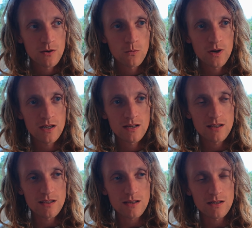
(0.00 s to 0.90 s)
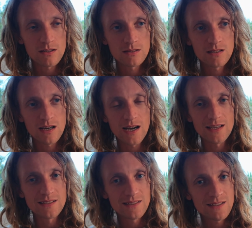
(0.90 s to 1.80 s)
where on the
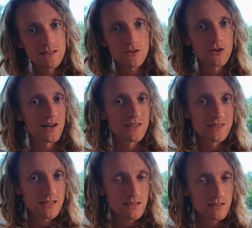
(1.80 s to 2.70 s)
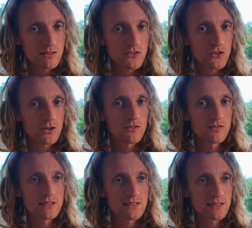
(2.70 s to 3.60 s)
idea or ideals
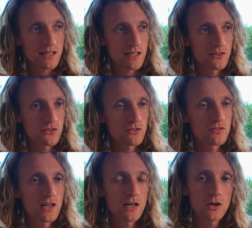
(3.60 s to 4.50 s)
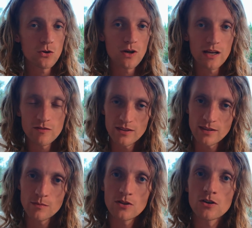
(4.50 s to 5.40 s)
of these kinds of, oh,
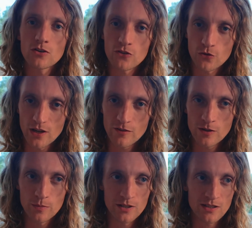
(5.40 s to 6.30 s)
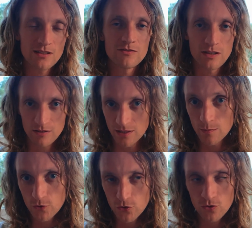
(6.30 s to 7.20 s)
everything belongs to everybody, a very
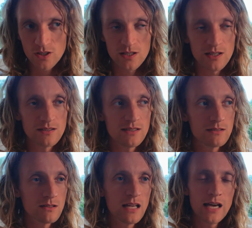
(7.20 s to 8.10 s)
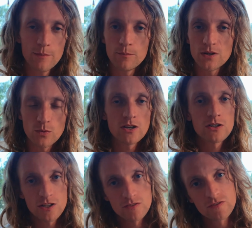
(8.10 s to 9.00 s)
Neptunian ideal, but we're
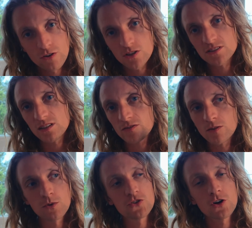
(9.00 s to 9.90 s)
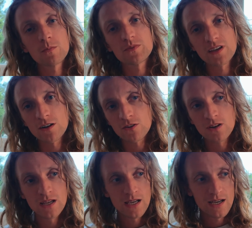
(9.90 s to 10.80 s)
going to enforce that from a top-down